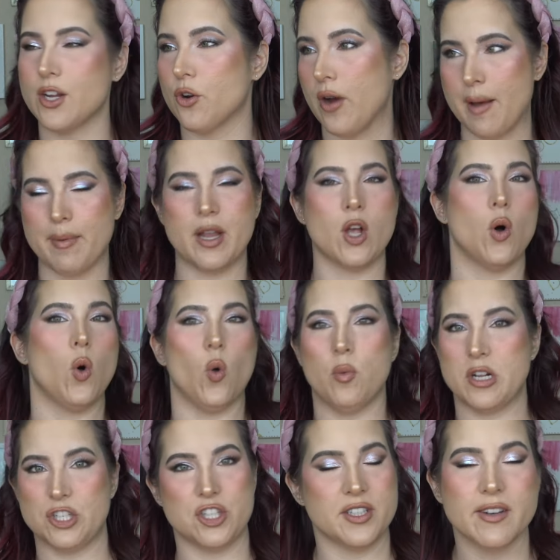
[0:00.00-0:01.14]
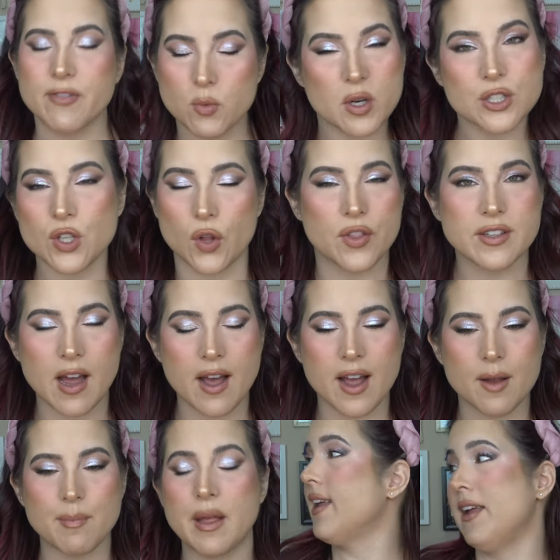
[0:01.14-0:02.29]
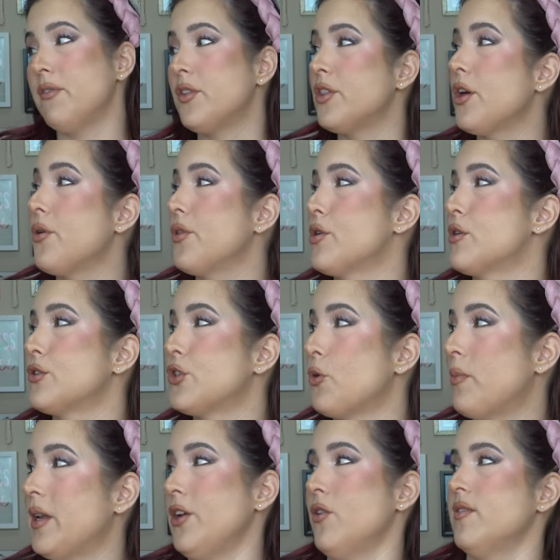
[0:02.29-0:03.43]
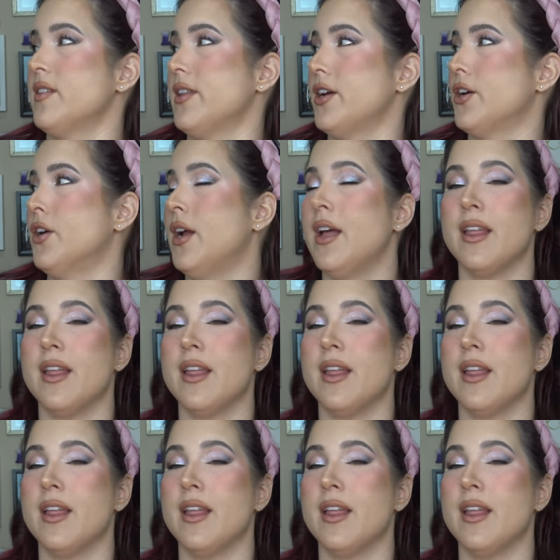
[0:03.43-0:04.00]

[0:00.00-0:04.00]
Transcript: grabbing a whole bunch of different ones all the time, even though there are so many over there